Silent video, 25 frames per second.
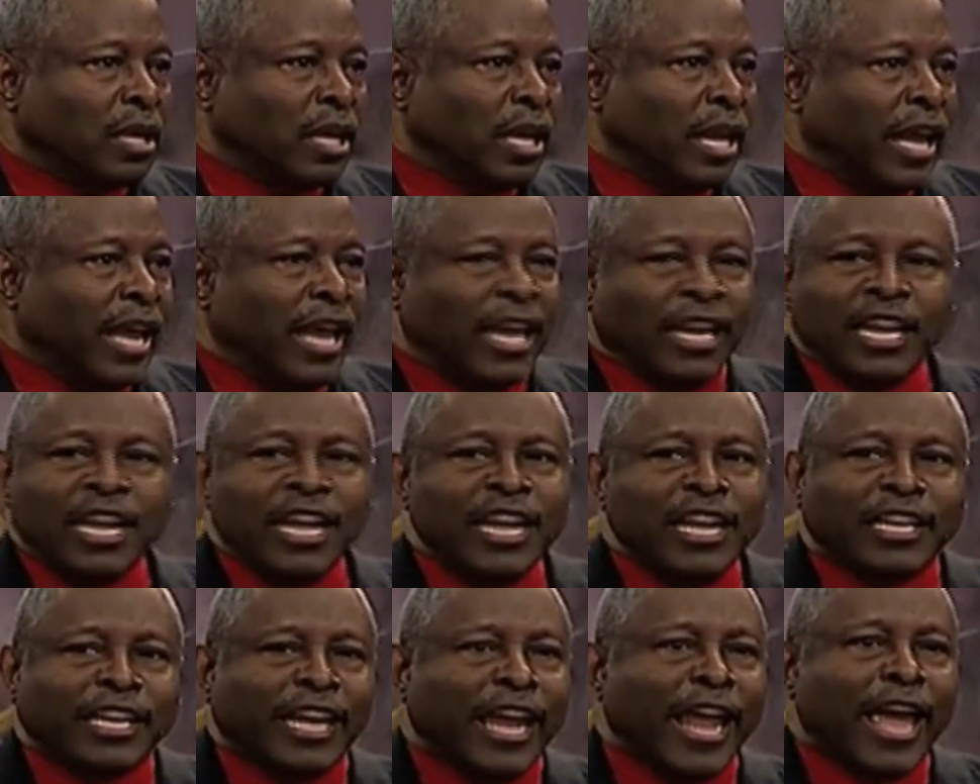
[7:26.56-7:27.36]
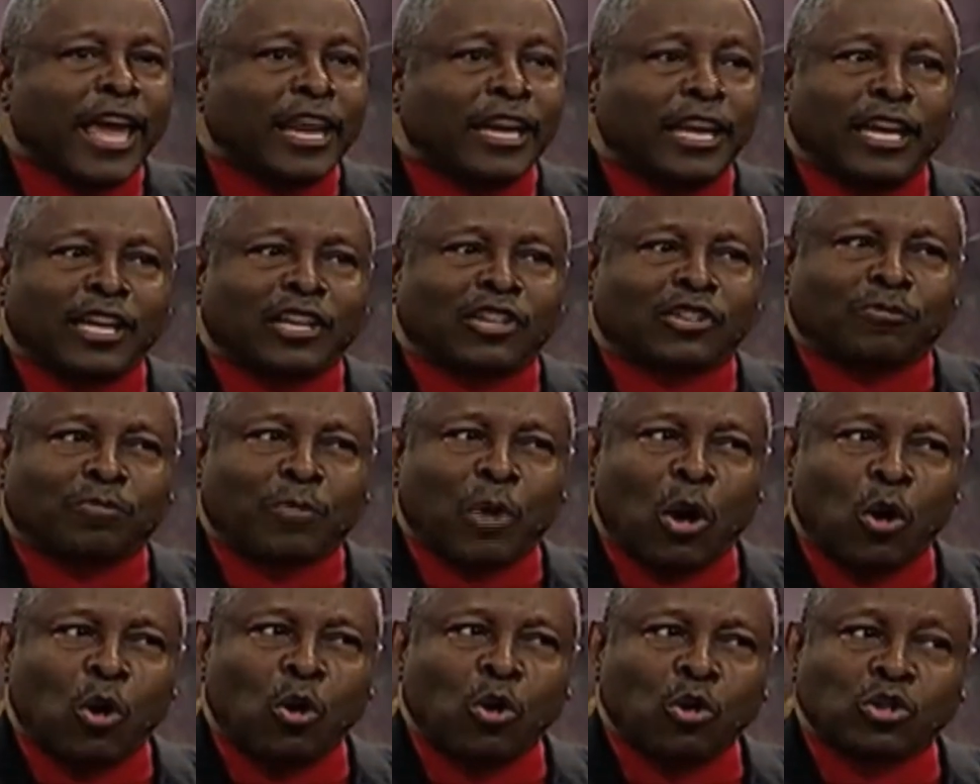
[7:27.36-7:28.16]
And He can't
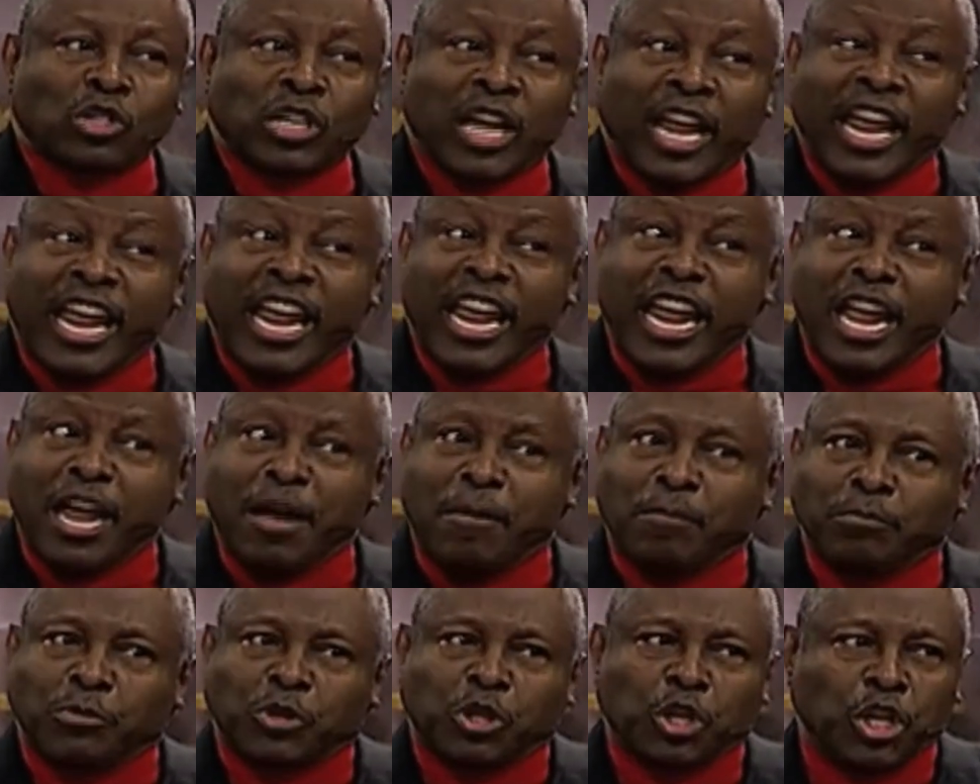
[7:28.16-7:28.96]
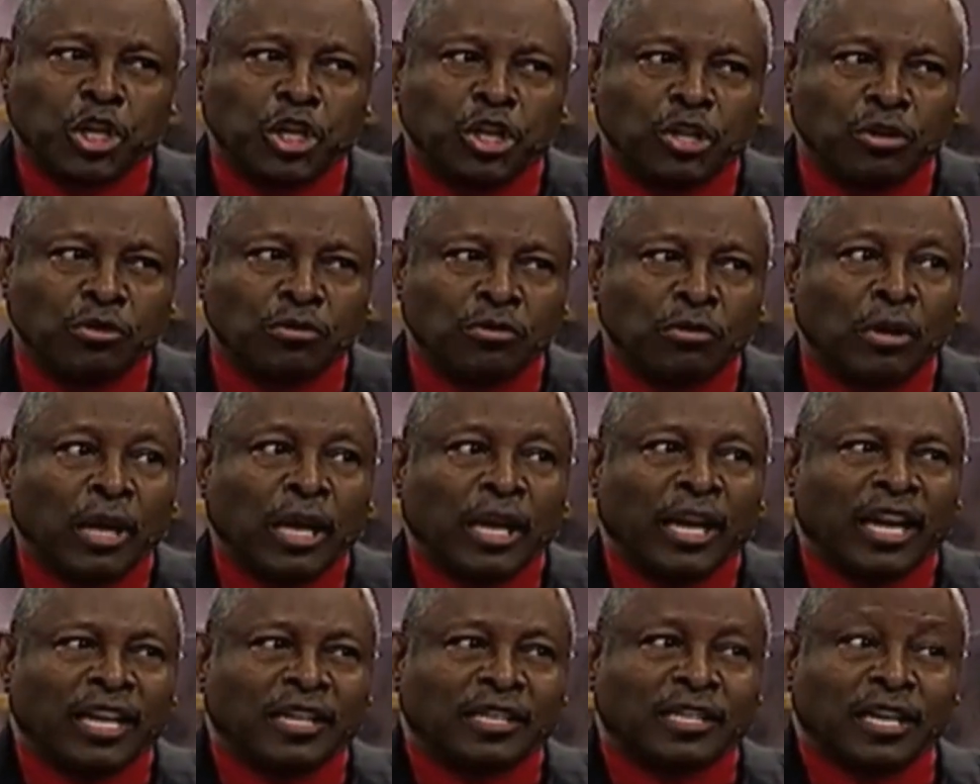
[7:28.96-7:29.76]
expose Him to you
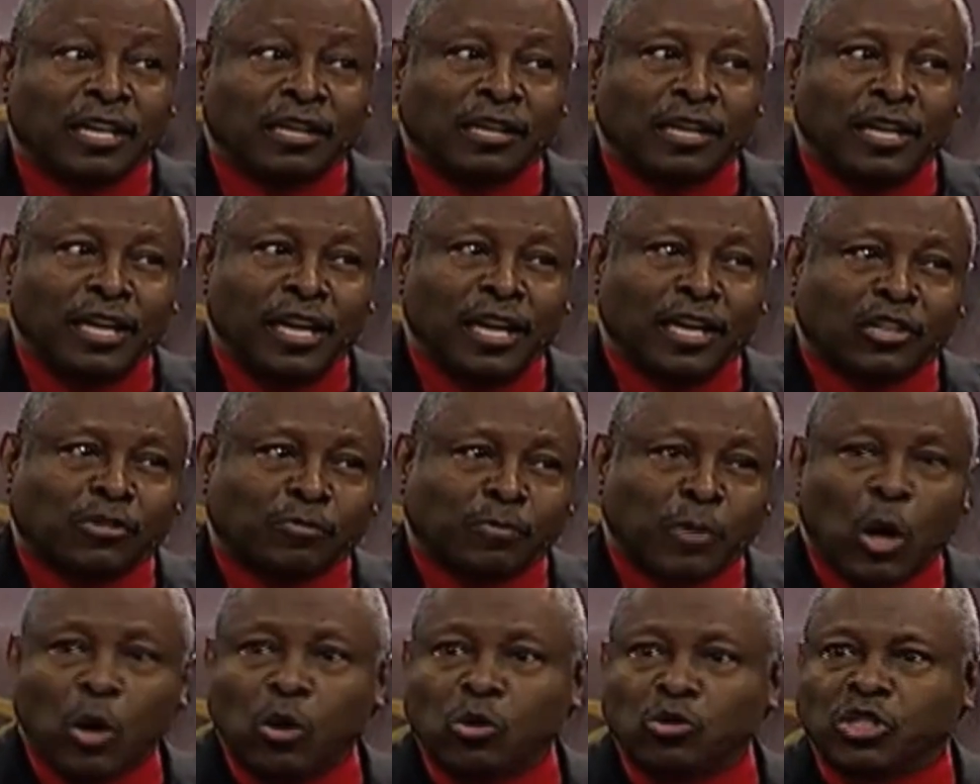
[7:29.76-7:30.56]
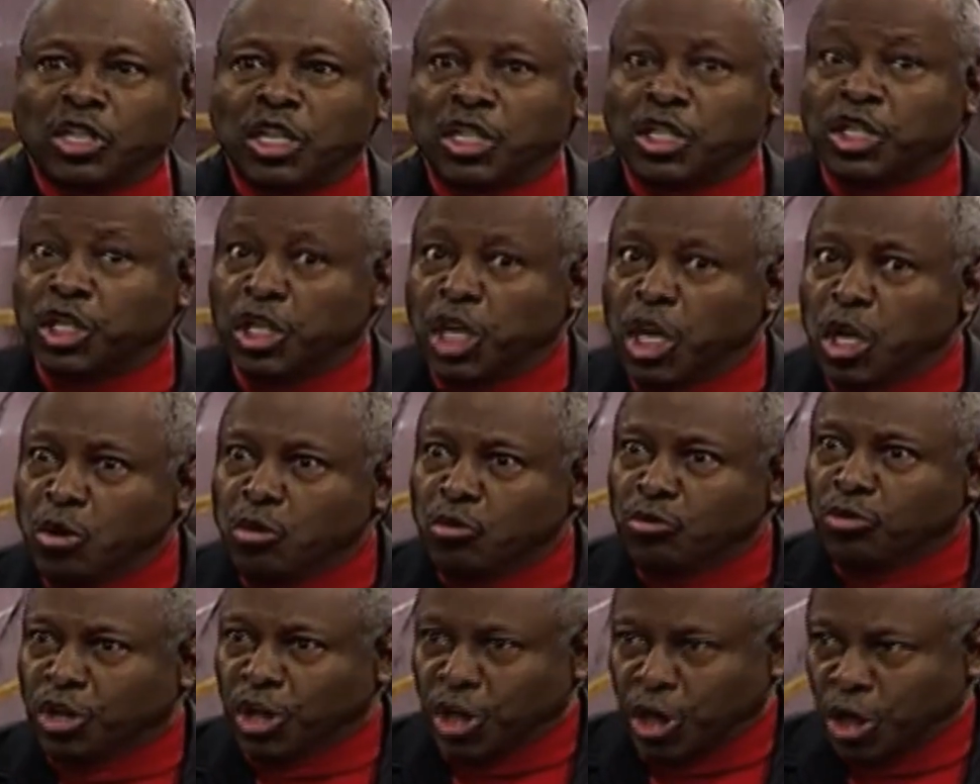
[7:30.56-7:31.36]
until He exposes you
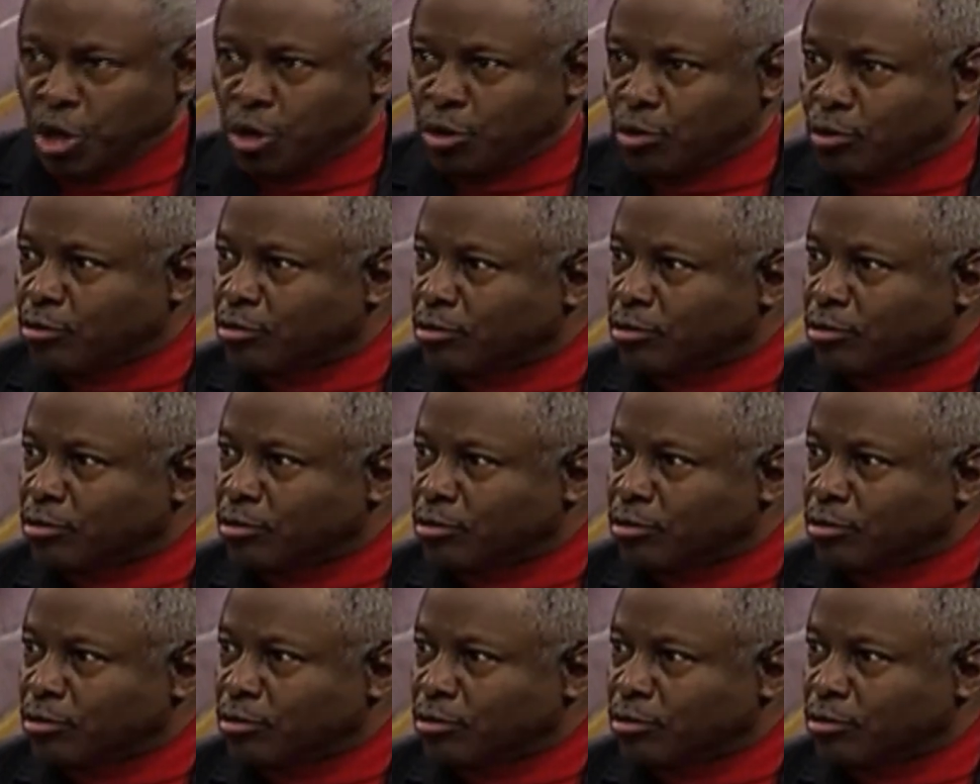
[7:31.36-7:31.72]
to you.